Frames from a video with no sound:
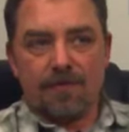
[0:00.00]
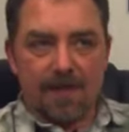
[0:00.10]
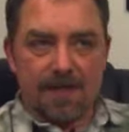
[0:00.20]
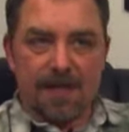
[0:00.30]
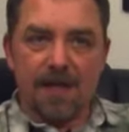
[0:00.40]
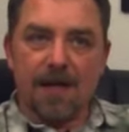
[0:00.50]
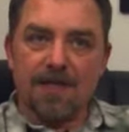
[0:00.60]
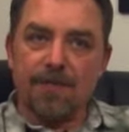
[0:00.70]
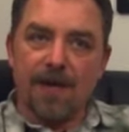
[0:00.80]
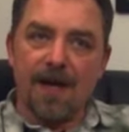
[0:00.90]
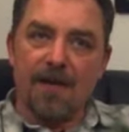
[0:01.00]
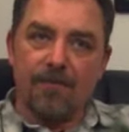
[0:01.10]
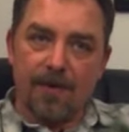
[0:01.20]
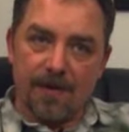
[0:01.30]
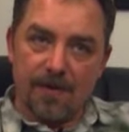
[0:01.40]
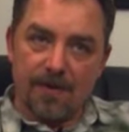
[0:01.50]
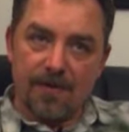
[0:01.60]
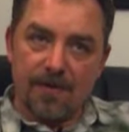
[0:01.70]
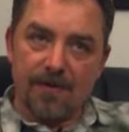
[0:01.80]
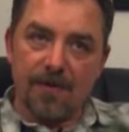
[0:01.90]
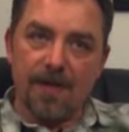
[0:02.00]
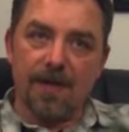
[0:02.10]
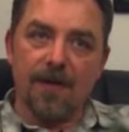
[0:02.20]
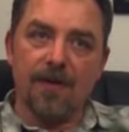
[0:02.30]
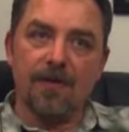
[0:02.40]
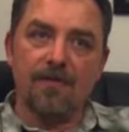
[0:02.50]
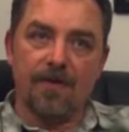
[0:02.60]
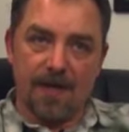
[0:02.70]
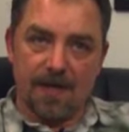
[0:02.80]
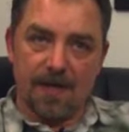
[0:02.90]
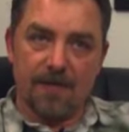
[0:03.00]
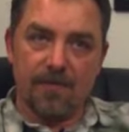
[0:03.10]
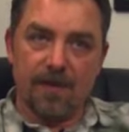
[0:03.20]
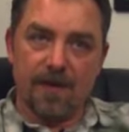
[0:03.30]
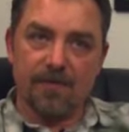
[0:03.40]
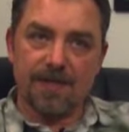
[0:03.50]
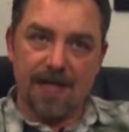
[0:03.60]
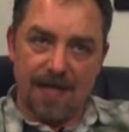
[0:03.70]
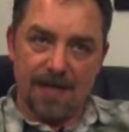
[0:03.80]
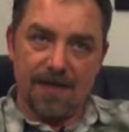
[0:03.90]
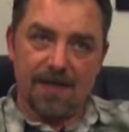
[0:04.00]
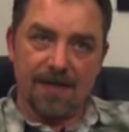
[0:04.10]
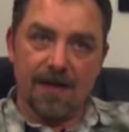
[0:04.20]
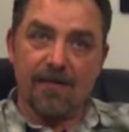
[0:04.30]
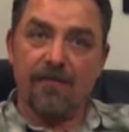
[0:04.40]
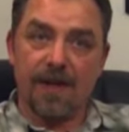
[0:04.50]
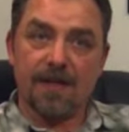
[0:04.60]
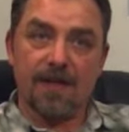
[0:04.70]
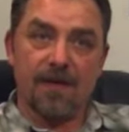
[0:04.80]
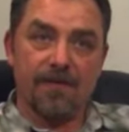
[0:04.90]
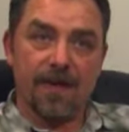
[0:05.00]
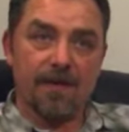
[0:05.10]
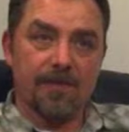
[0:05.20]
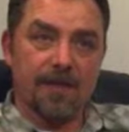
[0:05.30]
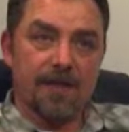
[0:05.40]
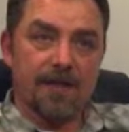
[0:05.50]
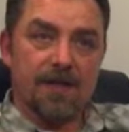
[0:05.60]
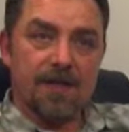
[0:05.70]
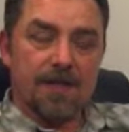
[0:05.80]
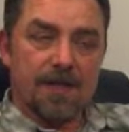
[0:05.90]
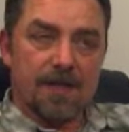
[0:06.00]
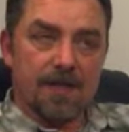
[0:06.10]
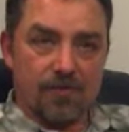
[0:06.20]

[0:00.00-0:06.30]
it because I lost my half brother in Vietnam when I was eight, and that affected our family uh,